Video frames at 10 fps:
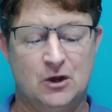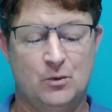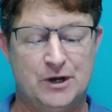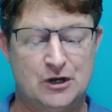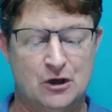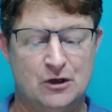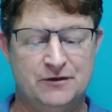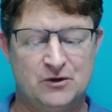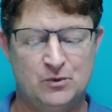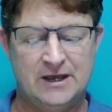we know
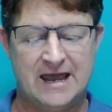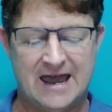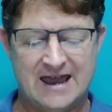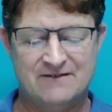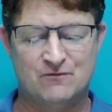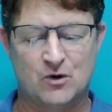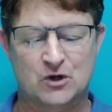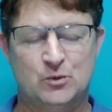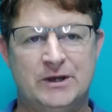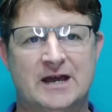that we have
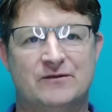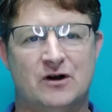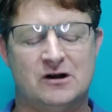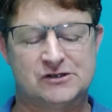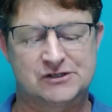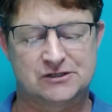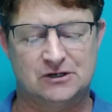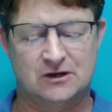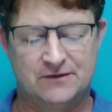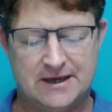what we have asked
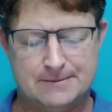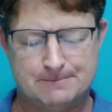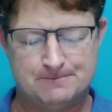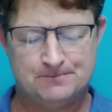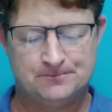of Him.